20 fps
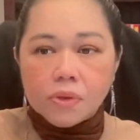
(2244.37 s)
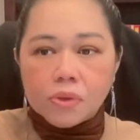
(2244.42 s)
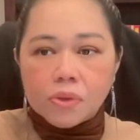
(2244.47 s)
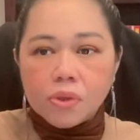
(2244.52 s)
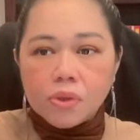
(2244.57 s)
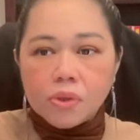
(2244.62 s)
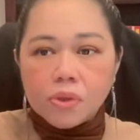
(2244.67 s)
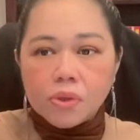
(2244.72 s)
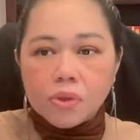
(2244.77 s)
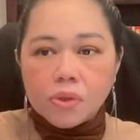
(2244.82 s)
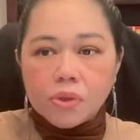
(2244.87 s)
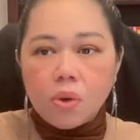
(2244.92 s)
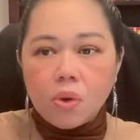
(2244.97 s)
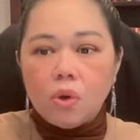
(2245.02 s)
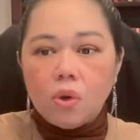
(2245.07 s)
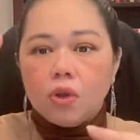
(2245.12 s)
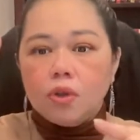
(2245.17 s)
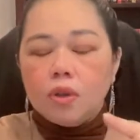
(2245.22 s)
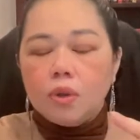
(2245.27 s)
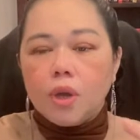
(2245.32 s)
So
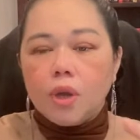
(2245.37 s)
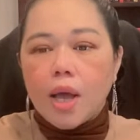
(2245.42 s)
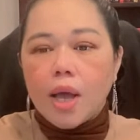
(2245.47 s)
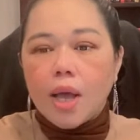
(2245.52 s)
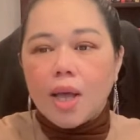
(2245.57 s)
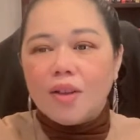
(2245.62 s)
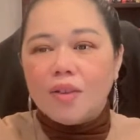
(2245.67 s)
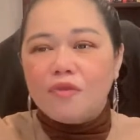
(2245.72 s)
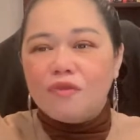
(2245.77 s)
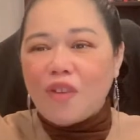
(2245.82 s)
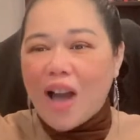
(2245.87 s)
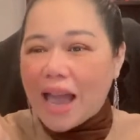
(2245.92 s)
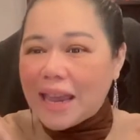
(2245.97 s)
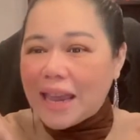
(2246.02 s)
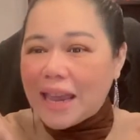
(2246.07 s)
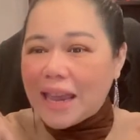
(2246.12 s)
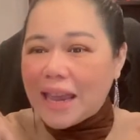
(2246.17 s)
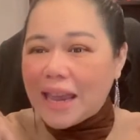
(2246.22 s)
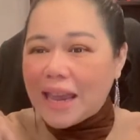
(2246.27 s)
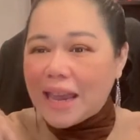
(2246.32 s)

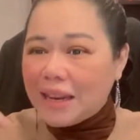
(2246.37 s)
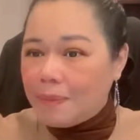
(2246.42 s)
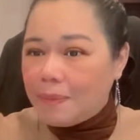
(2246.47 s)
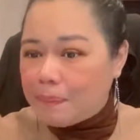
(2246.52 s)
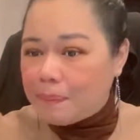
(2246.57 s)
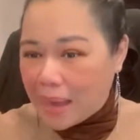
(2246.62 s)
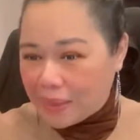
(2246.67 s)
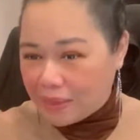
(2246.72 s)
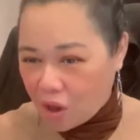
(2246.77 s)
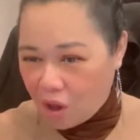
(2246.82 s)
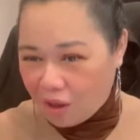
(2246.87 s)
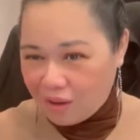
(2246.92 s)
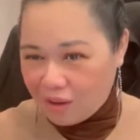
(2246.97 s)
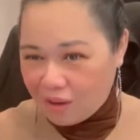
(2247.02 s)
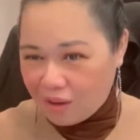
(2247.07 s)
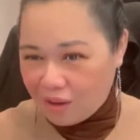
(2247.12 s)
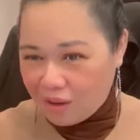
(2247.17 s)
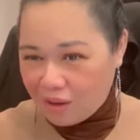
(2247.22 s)
find a mentor.